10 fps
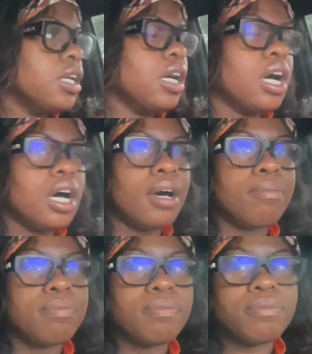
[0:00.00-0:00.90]

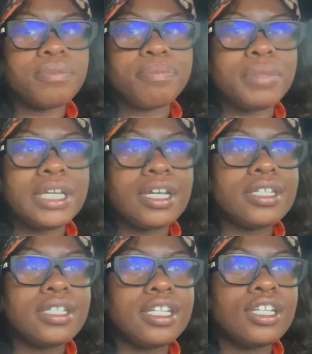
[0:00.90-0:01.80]
Um, because
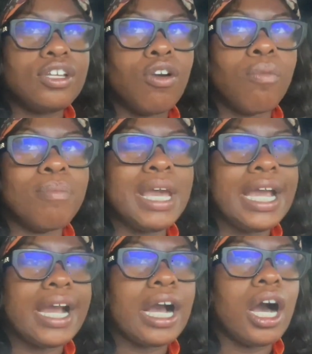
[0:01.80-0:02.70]
you'll
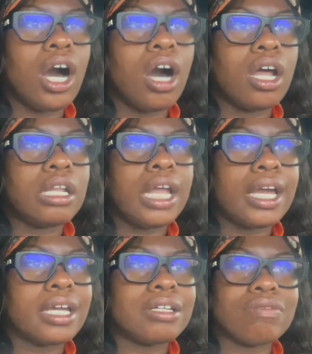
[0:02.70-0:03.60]
make
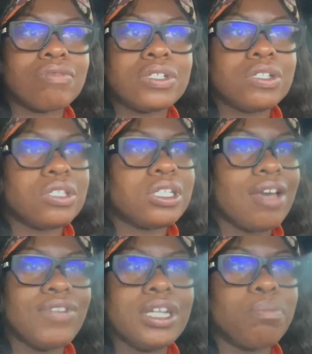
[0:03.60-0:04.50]
like
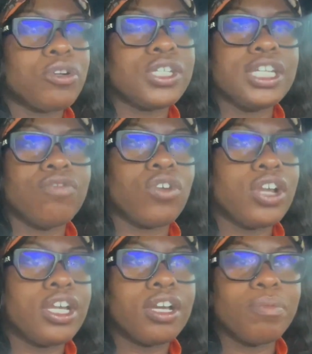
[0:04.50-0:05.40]
70% of your
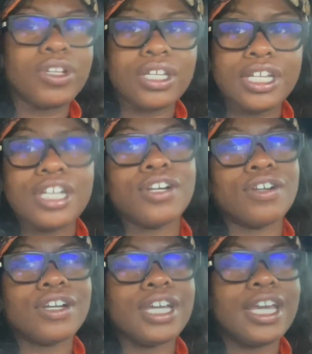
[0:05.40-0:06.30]
income of the
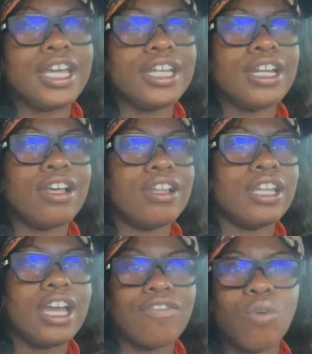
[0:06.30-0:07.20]
year in
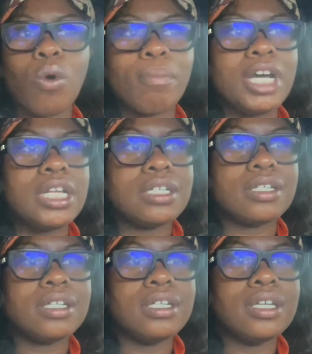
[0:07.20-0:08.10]
like four
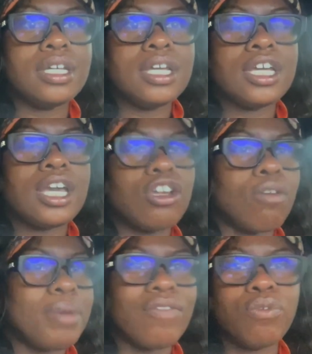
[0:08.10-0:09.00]
months. You'll
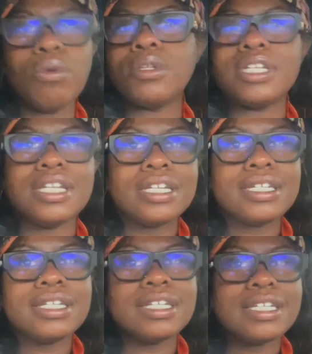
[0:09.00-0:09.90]
be a fool to
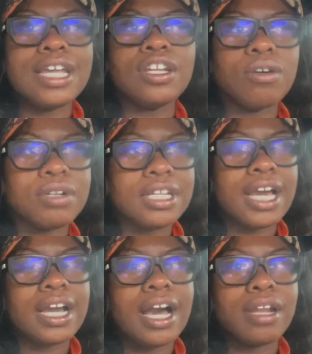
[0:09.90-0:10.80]
say no to
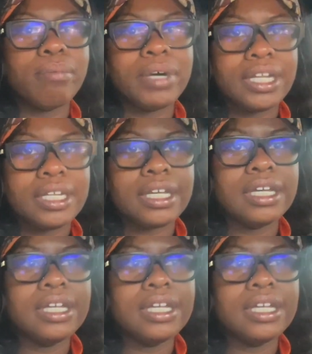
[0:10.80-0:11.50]
that kind of money.